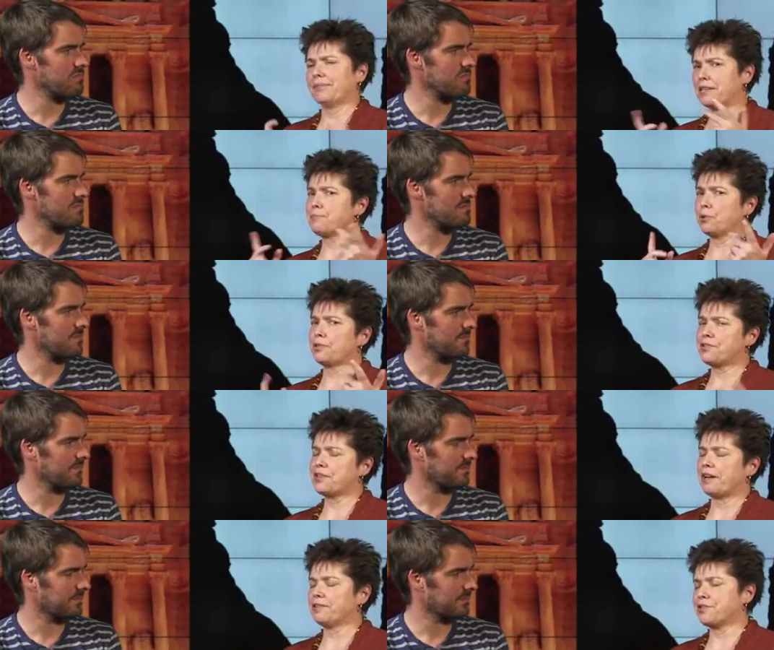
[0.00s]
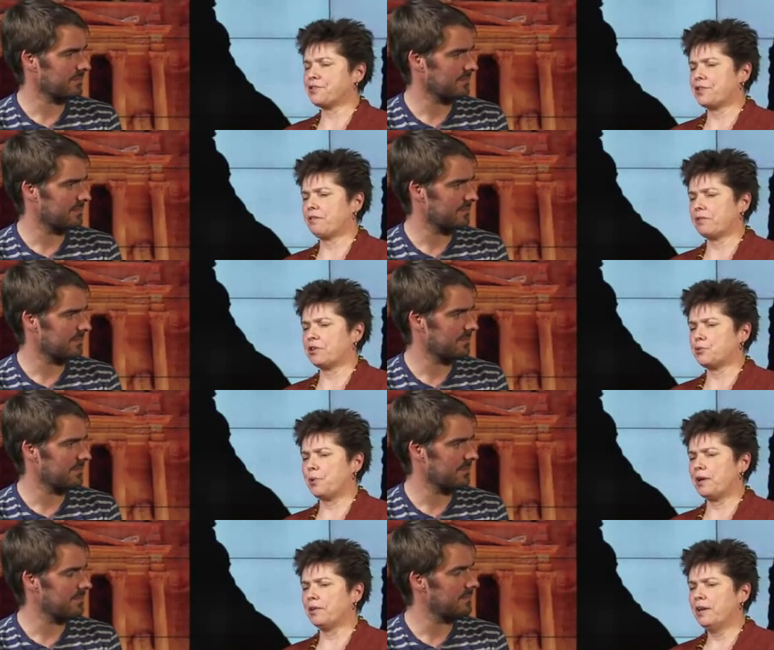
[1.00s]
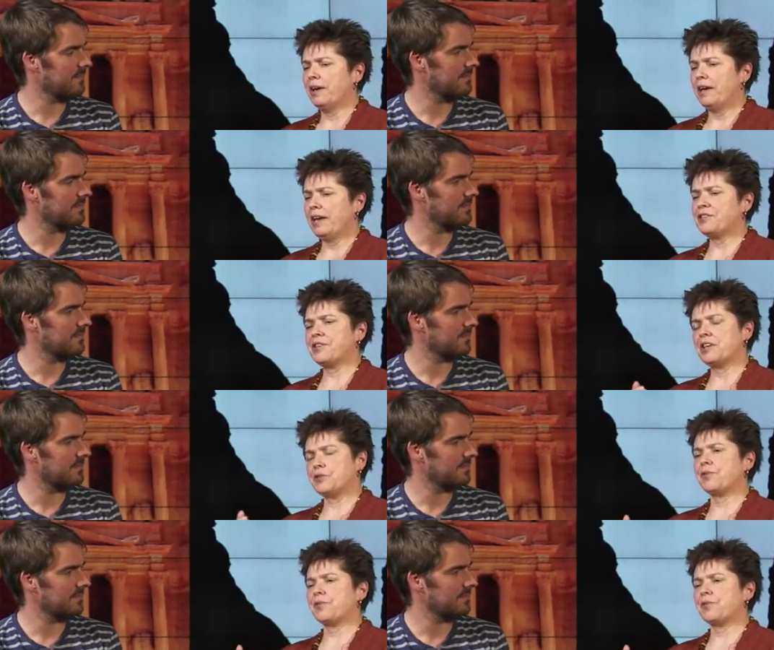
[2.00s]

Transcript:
Speaker 1: let's put this down as a secret as well, is that it's